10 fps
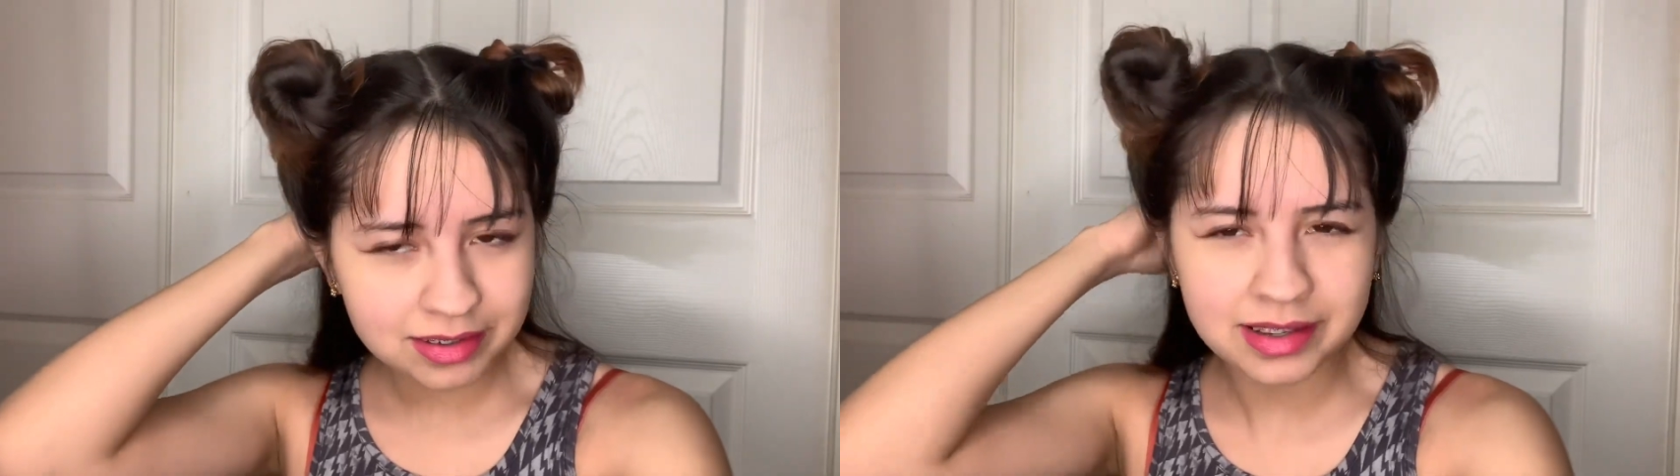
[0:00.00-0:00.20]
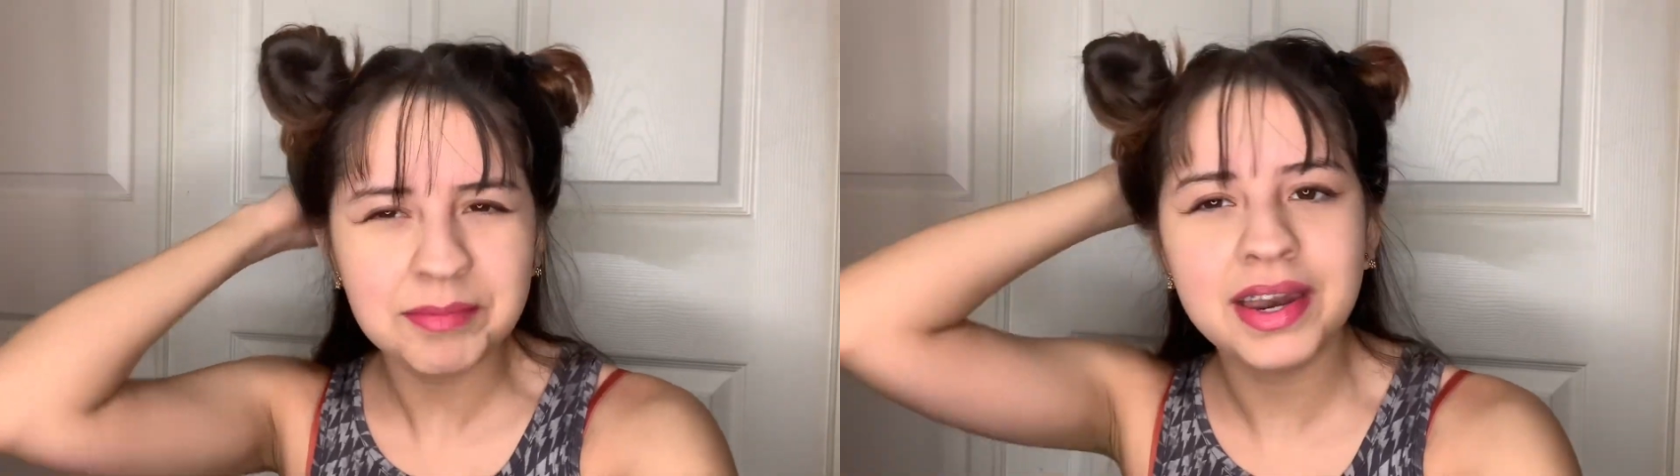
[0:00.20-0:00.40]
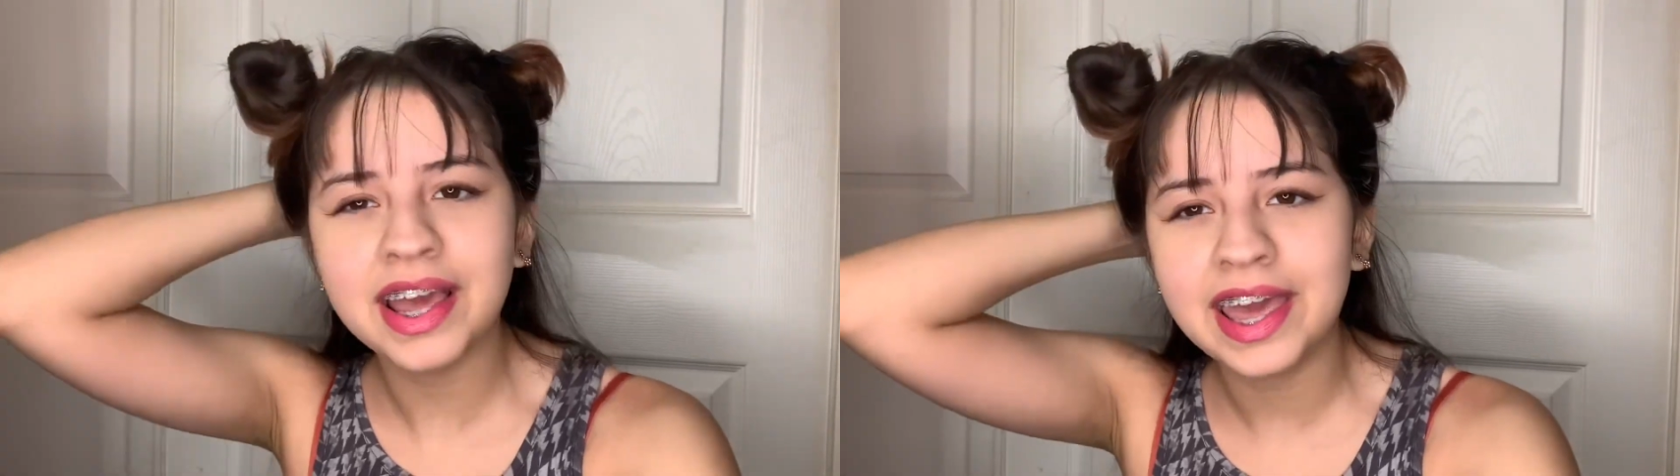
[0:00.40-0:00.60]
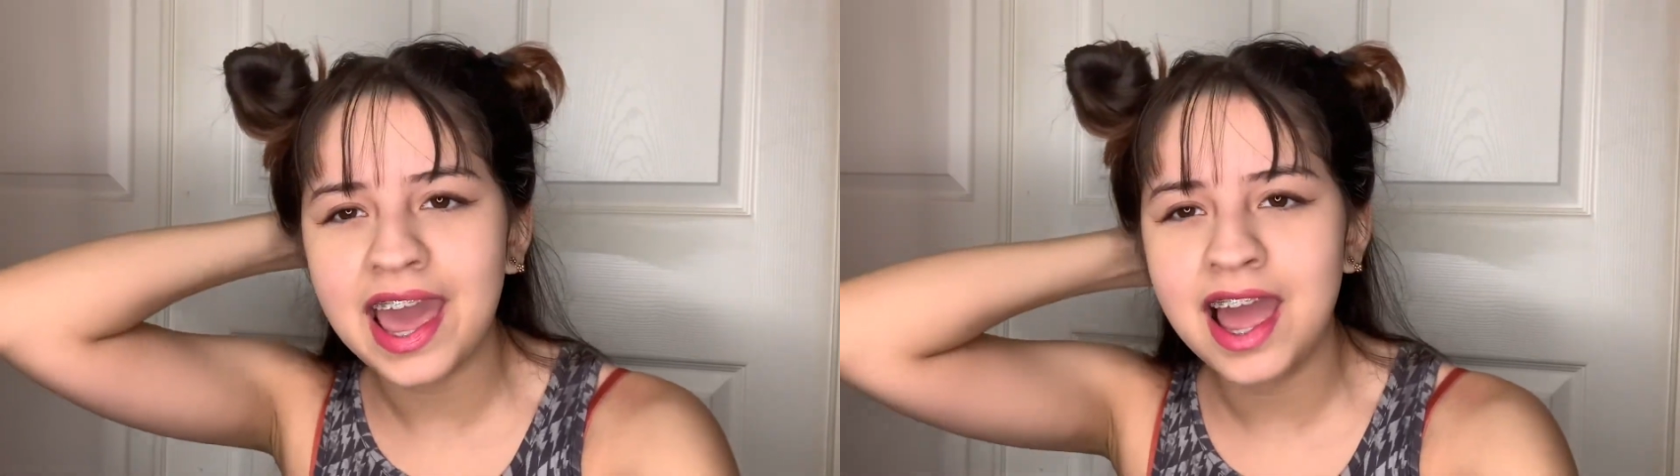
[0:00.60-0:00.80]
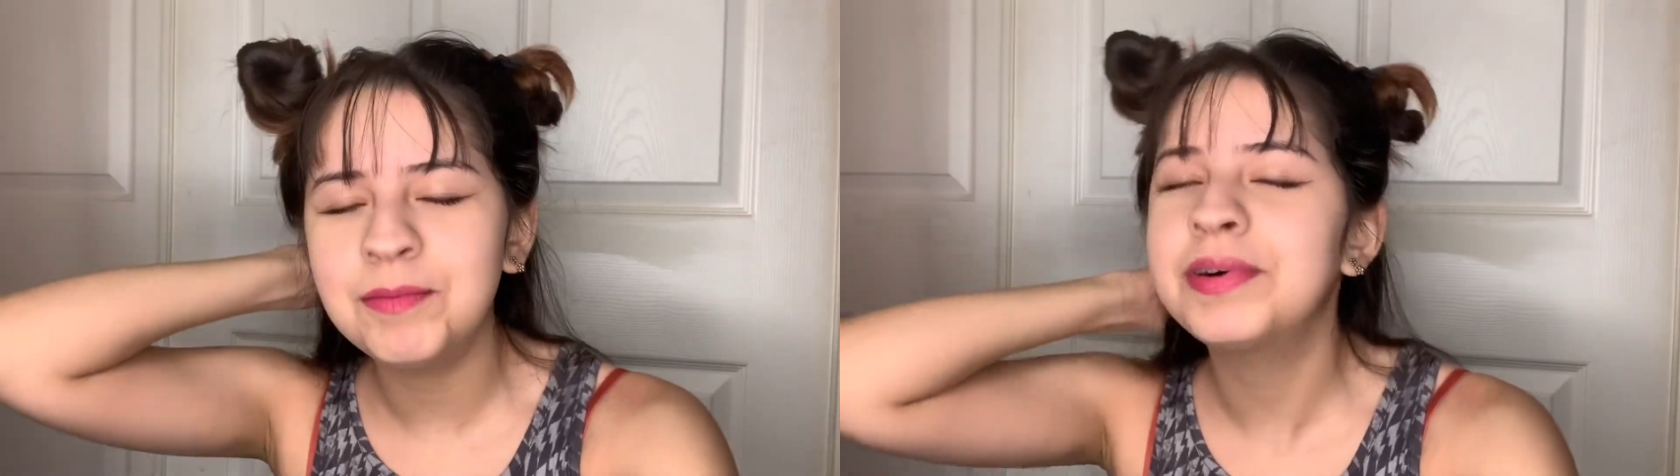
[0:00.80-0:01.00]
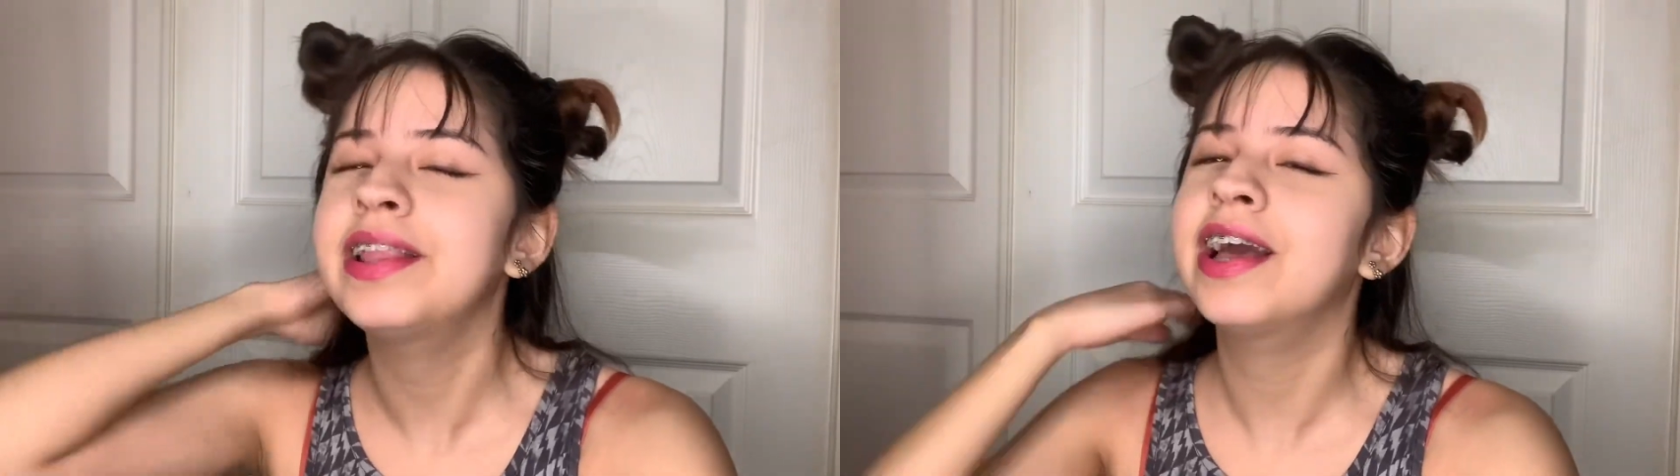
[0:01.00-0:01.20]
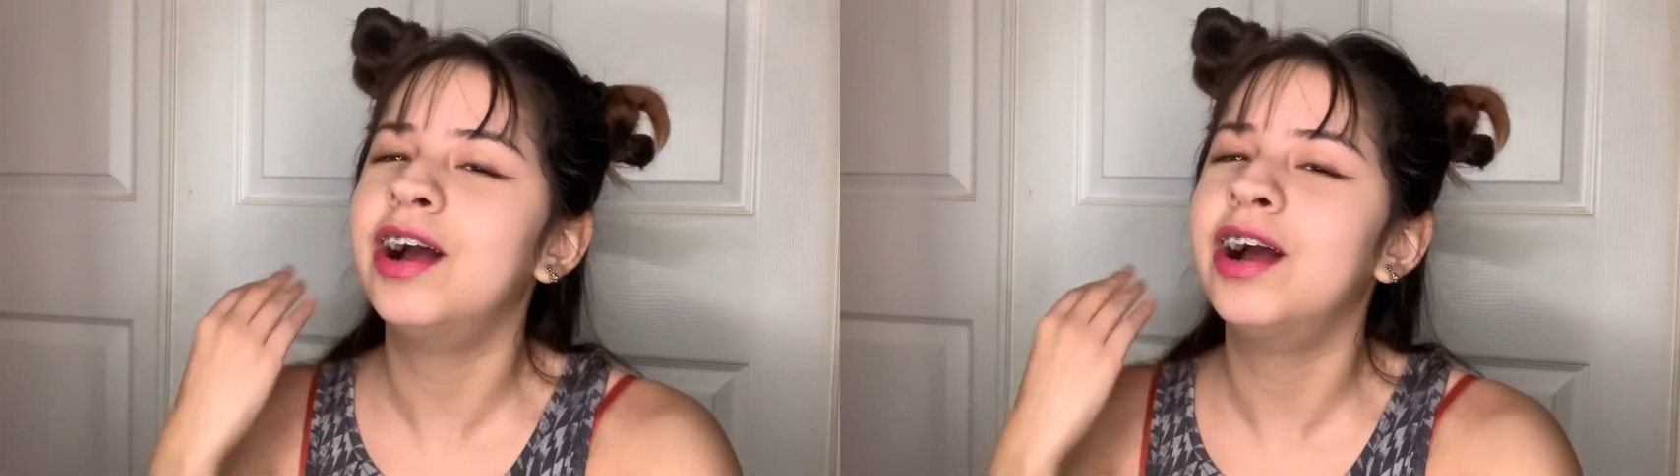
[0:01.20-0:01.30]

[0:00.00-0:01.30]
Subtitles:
I mean I can, but like I